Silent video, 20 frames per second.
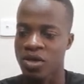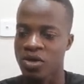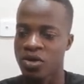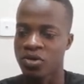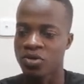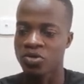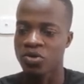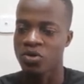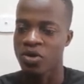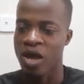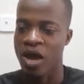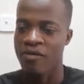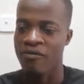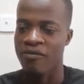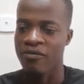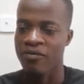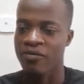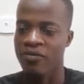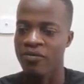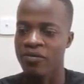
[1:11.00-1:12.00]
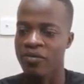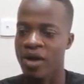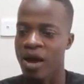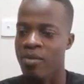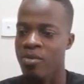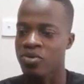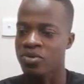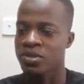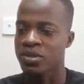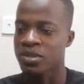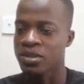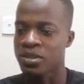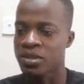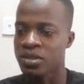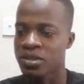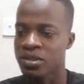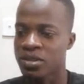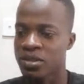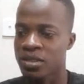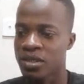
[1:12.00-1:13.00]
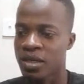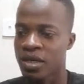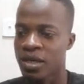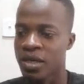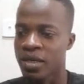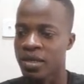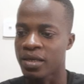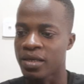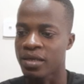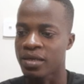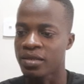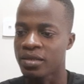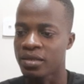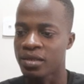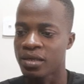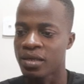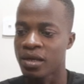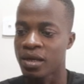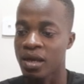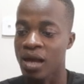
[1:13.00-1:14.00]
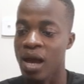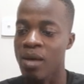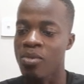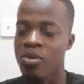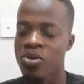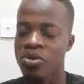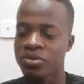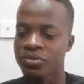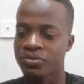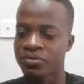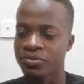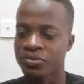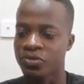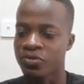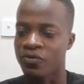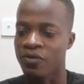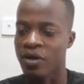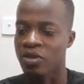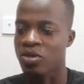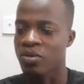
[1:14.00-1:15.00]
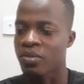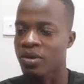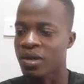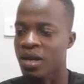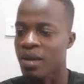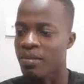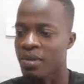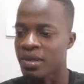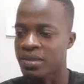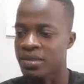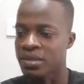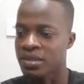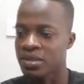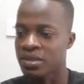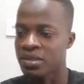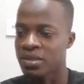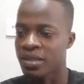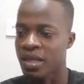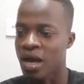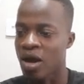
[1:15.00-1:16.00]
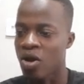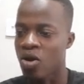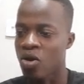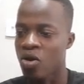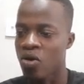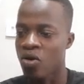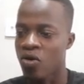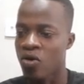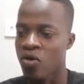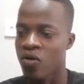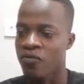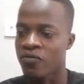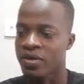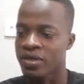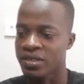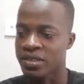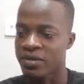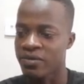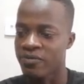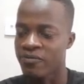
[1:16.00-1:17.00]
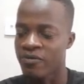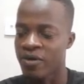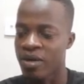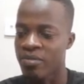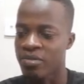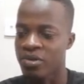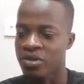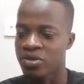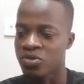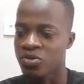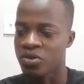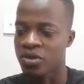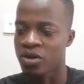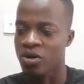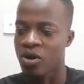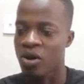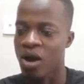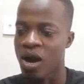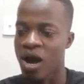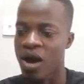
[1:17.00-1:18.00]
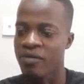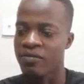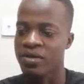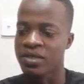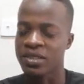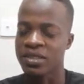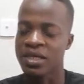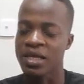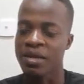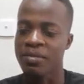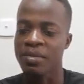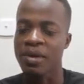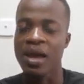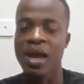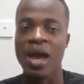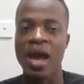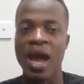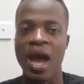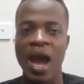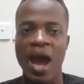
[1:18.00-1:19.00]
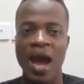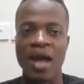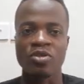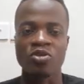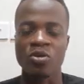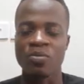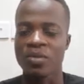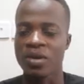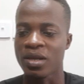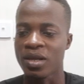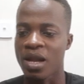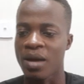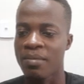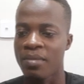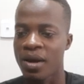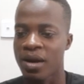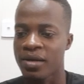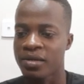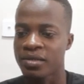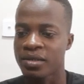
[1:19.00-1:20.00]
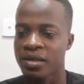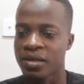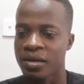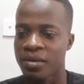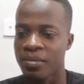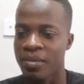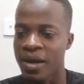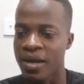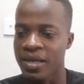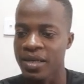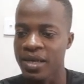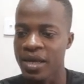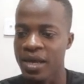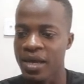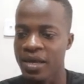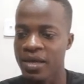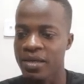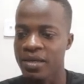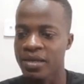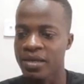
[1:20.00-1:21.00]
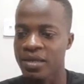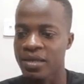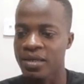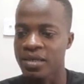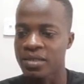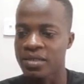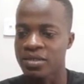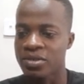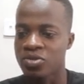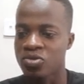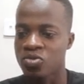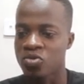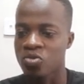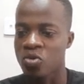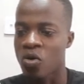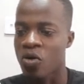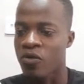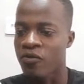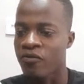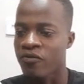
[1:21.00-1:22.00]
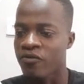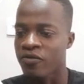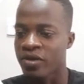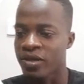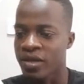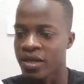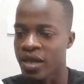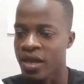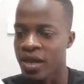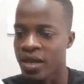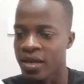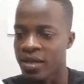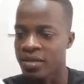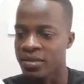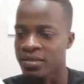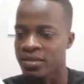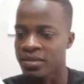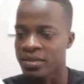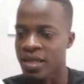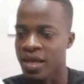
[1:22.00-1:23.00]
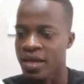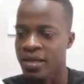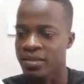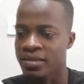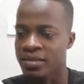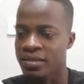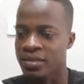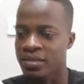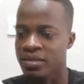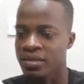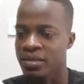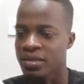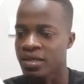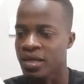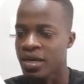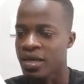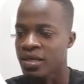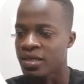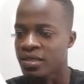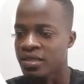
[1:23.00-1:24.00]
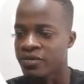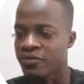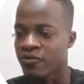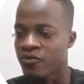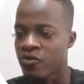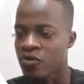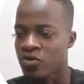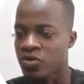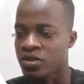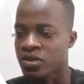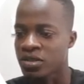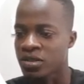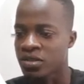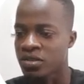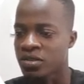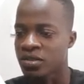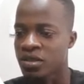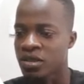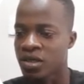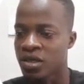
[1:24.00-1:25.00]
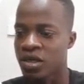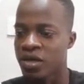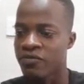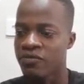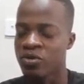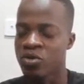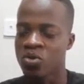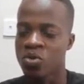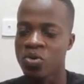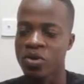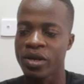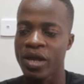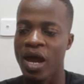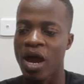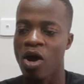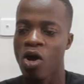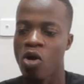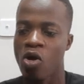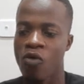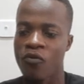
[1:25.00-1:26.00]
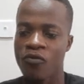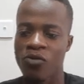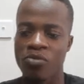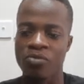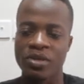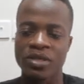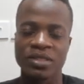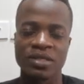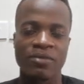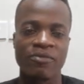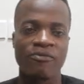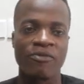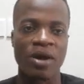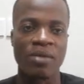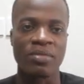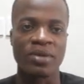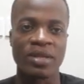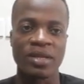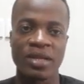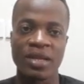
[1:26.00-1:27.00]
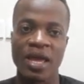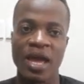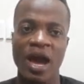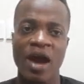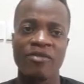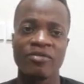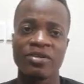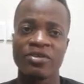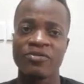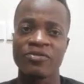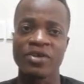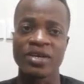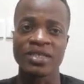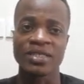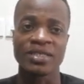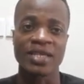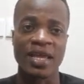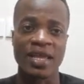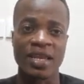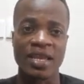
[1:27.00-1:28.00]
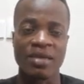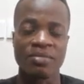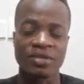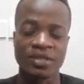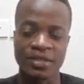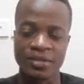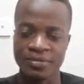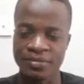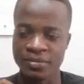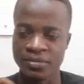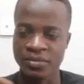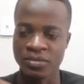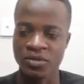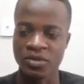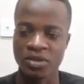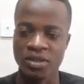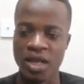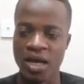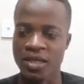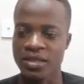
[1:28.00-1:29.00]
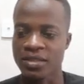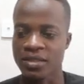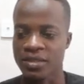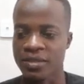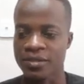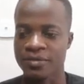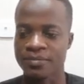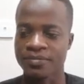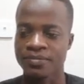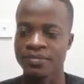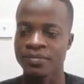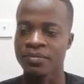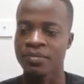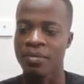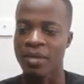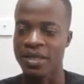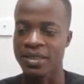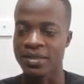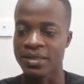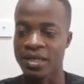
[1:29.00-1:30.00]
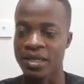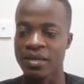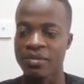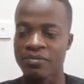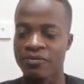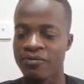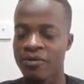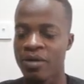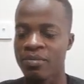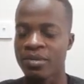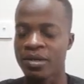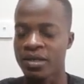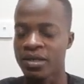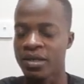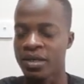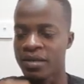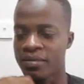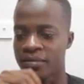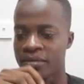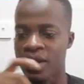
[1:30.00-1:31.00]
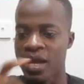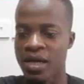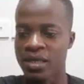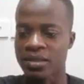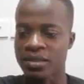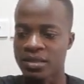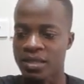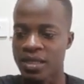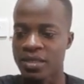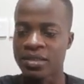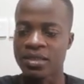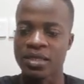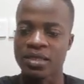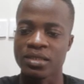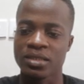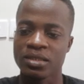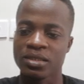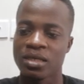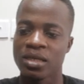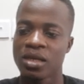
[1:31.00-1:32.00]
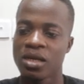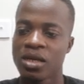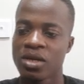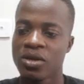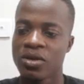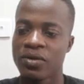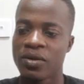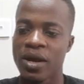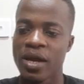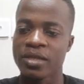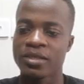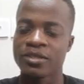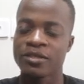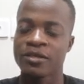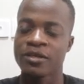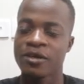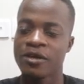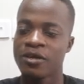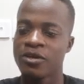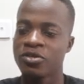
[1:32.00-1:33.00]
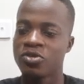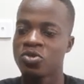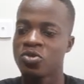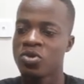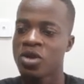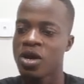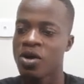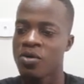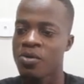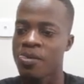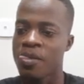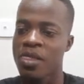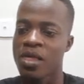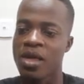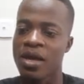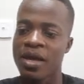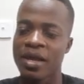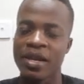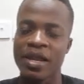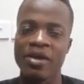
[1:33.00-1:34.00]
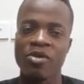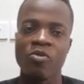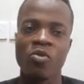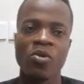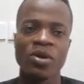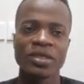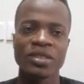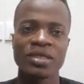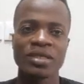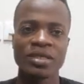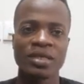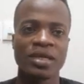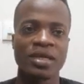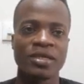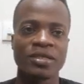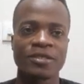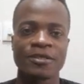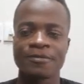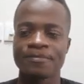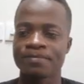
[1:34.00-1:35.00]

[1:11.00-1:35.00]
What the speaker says: So we have carbon 6 here again. Carbon with atomic number 6. They are all of the same family, so they all have the same atomic number. But here is 12, here is 13, here is 14. Even though they are all from the same family, they have different surnames. That's it. But same family name. That's the 6, right? So now the question is,